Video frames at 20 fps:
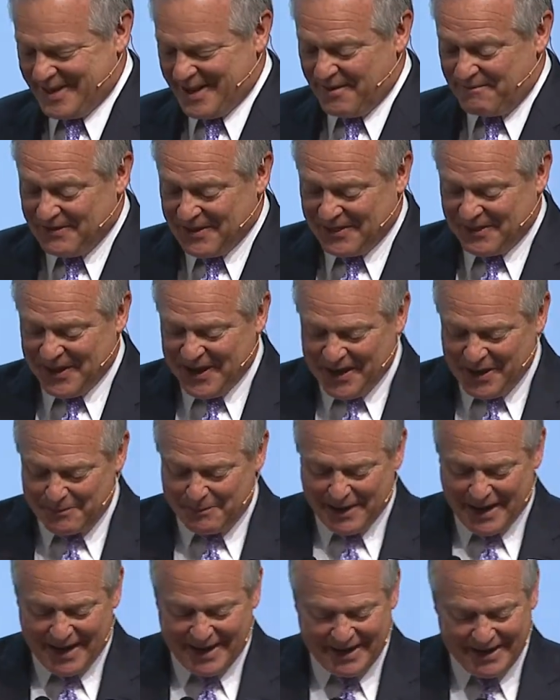If you think
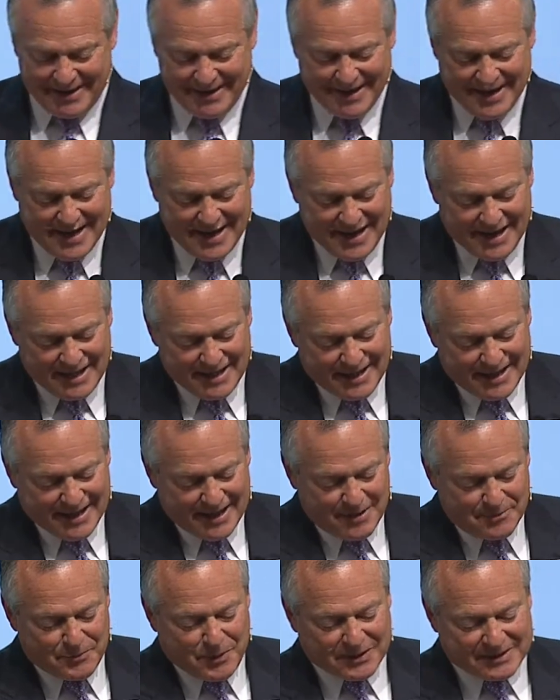about it,
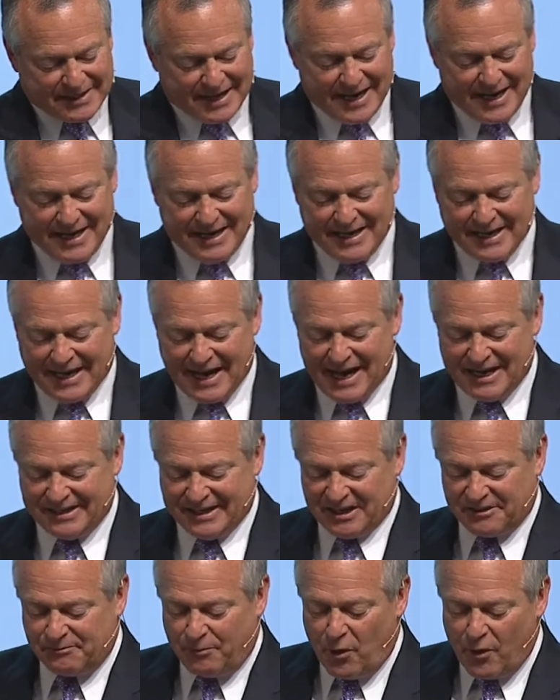put that into context.